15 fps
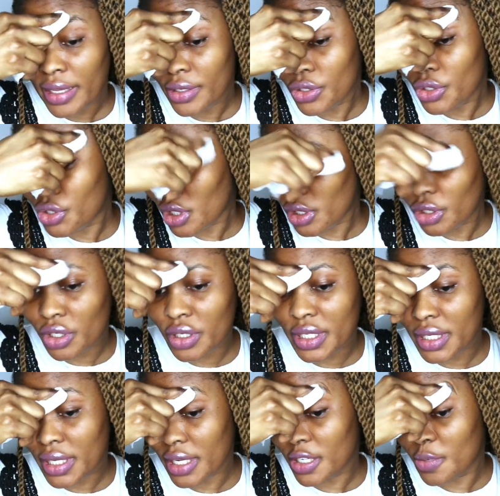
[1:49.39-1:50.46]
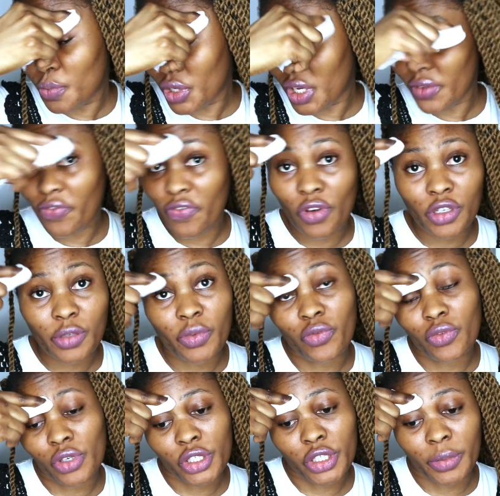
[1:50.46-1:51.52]
instruction says put it first
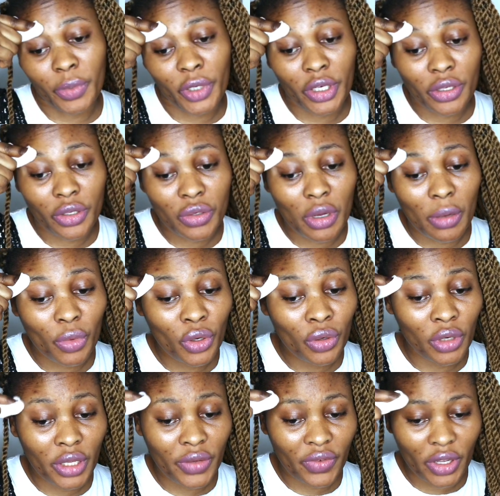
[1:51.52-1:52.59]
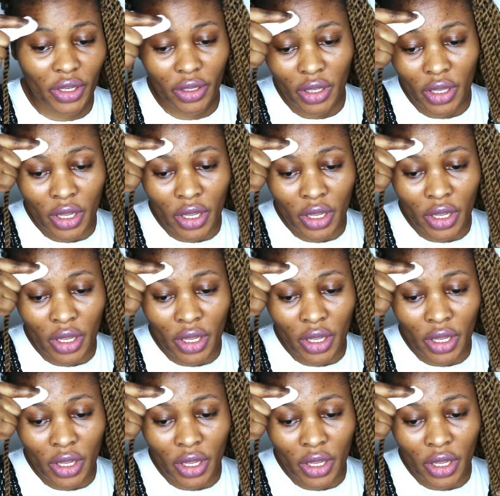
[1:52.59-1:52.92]
before shaping it, so I'm gonna leave it.